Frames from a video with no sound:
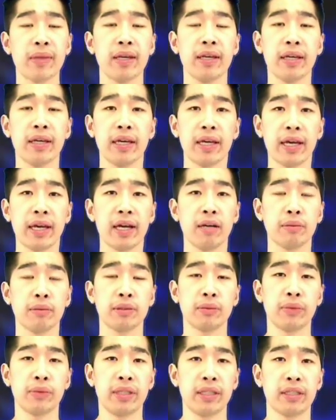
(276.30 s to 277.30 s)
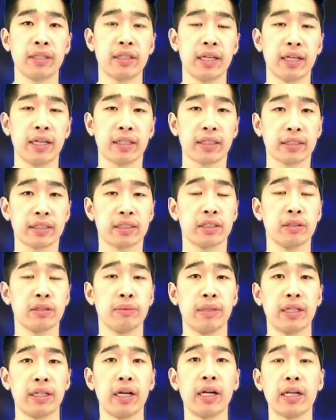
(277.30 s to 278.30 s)
it helps with
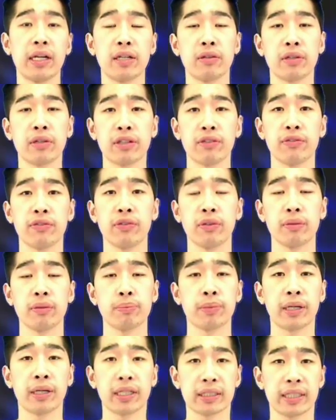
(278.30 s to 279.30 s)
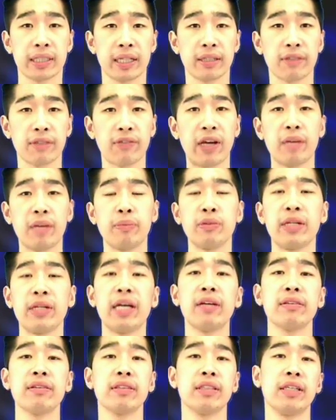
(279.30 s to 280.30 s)
consumer only looking for products that are available
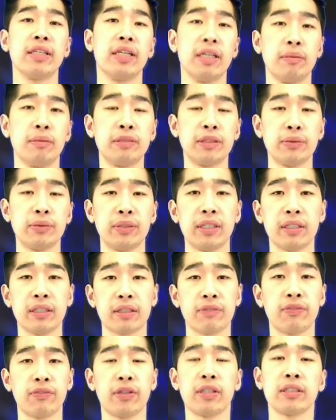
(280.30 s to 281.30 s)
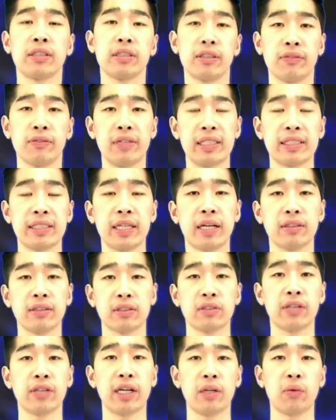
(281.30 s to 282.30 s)
now, and helps you with your conversion of your sales
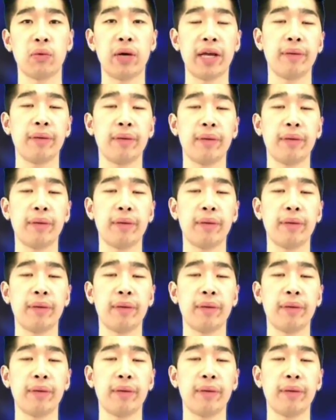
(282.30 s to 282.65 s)
straight away.